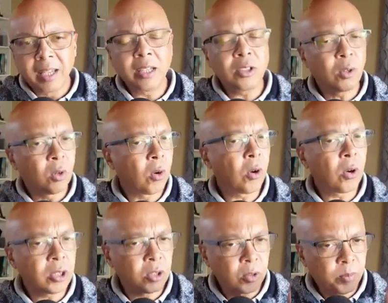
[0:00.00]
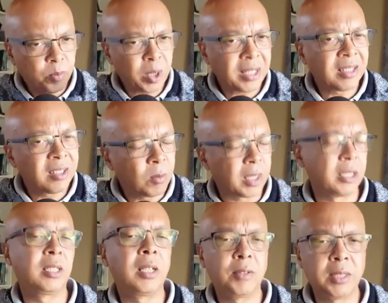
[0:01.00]
is core to present
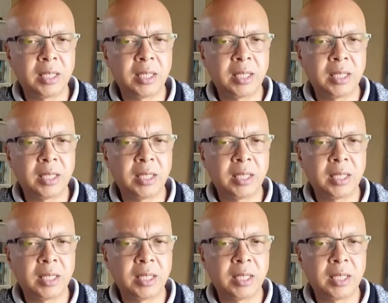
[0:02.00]
Watchtower